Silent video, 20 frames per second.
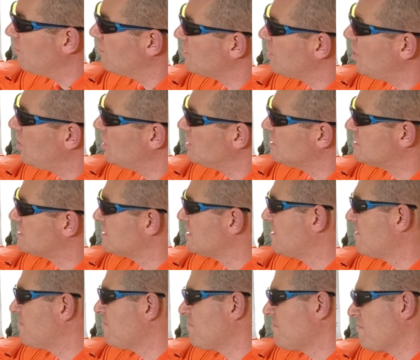with the hoist,
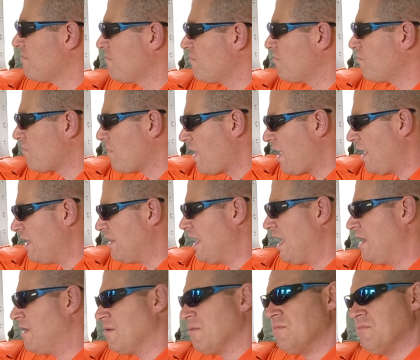and
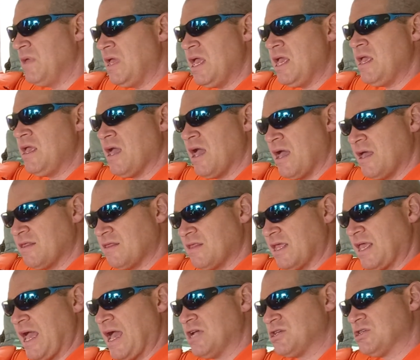then me, the
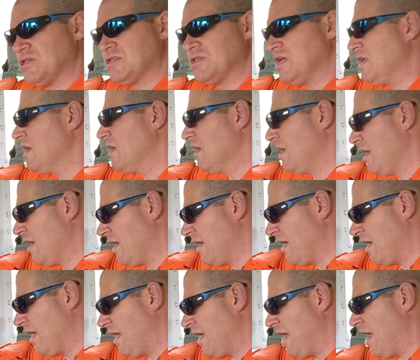casualty,
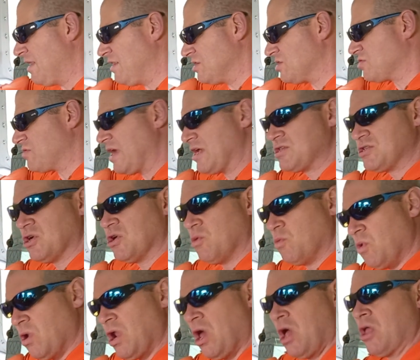and the stretcher
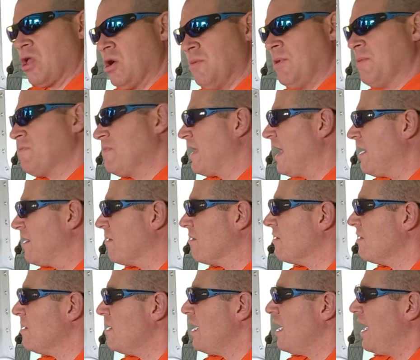will all come up together,
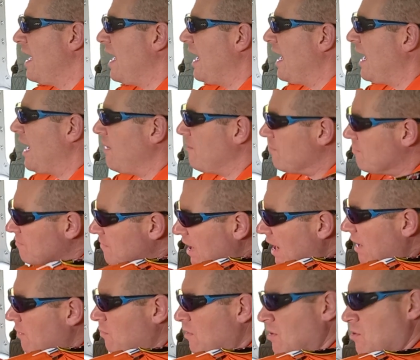and
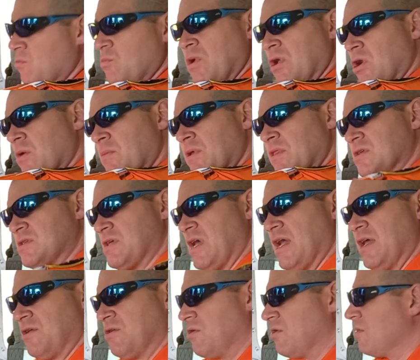we come in the
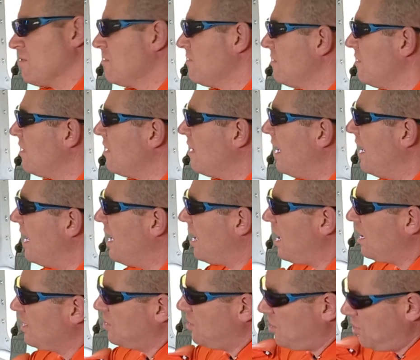side door
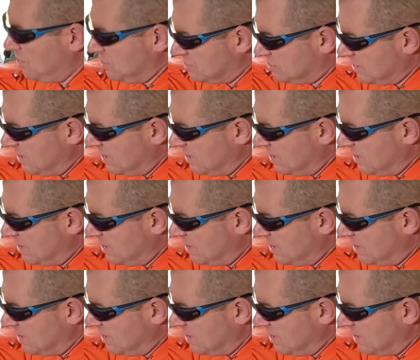on the hoist.